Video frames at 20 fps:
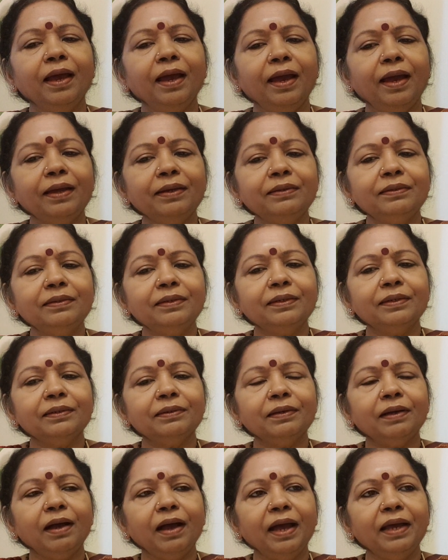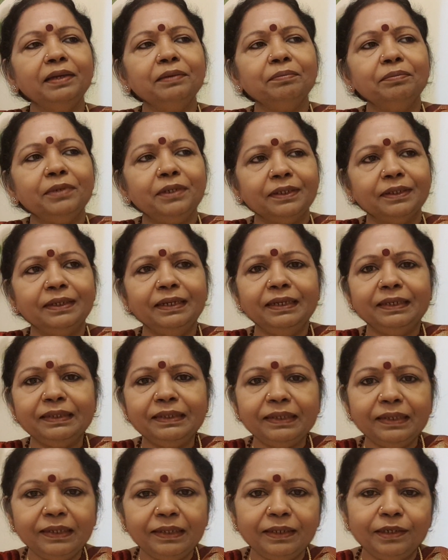And I am really
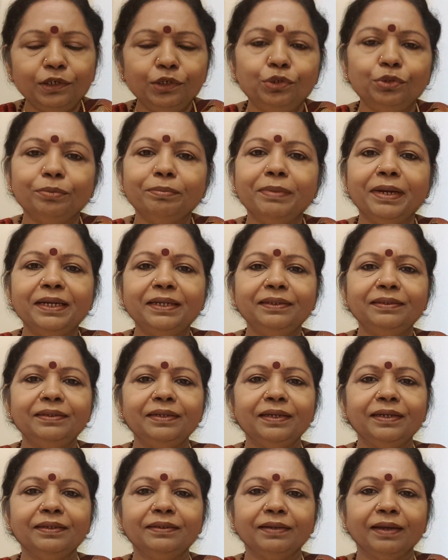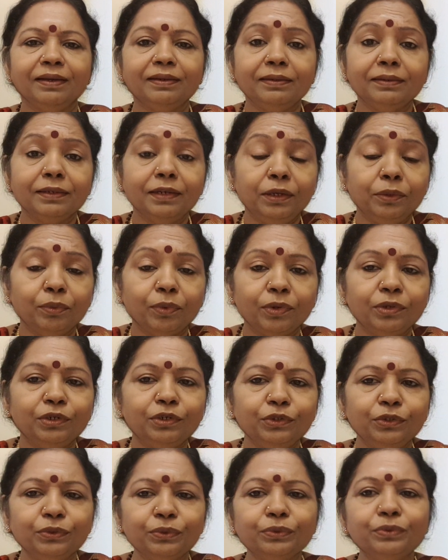keen to meditate. I really want
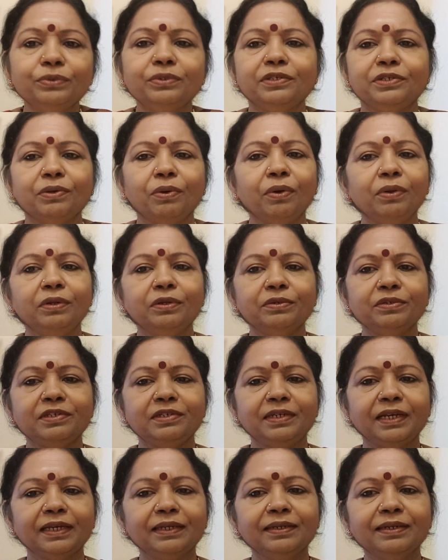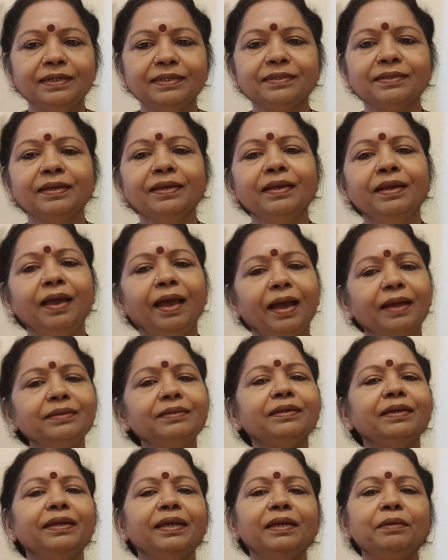to use all those techniques
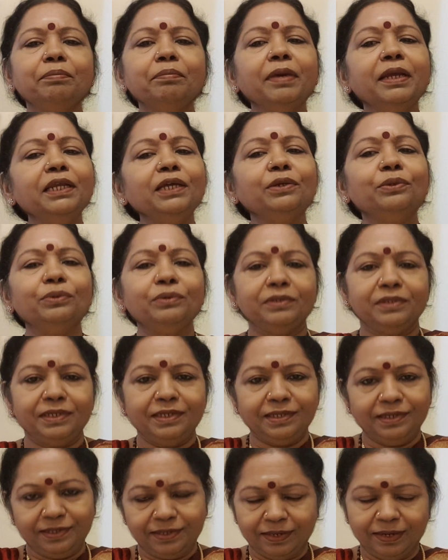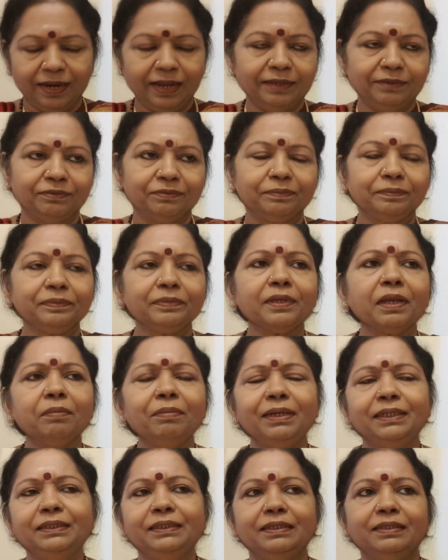and create many good things in life.
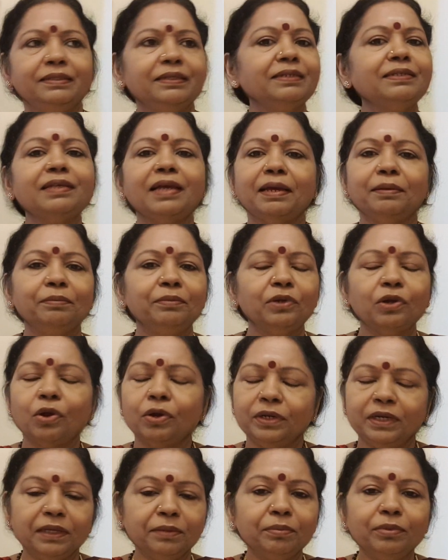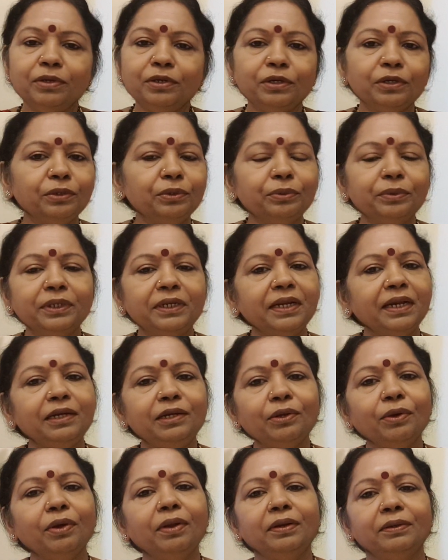But she says, I am not able to do it
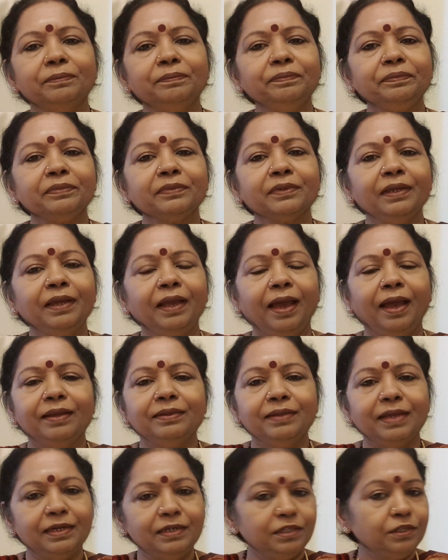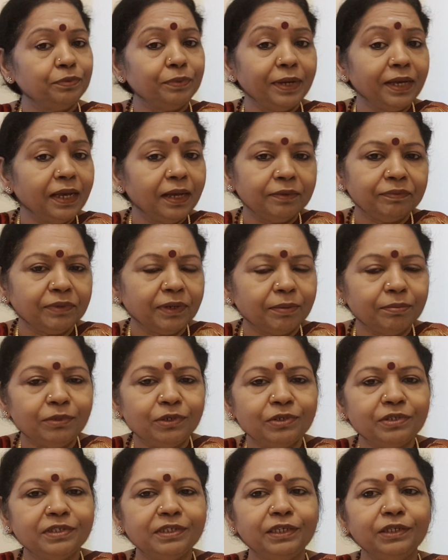at all. And that is why I have come
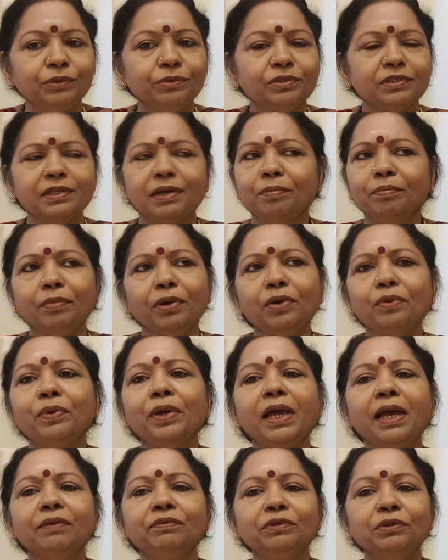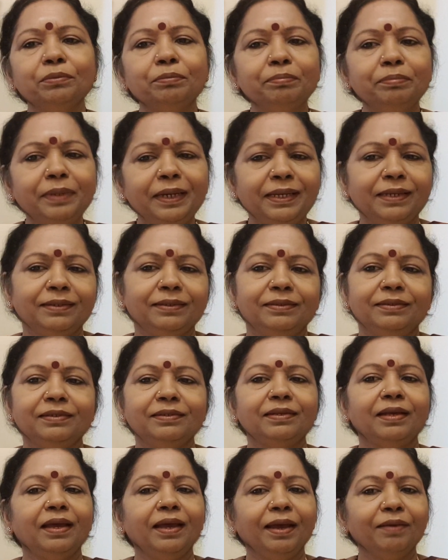to see you. Somehow I have to break
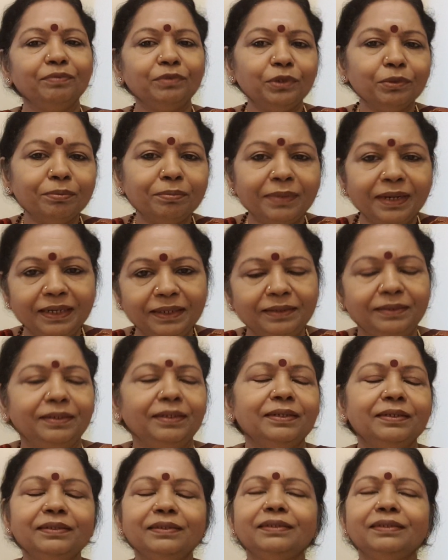this. I have to meditate.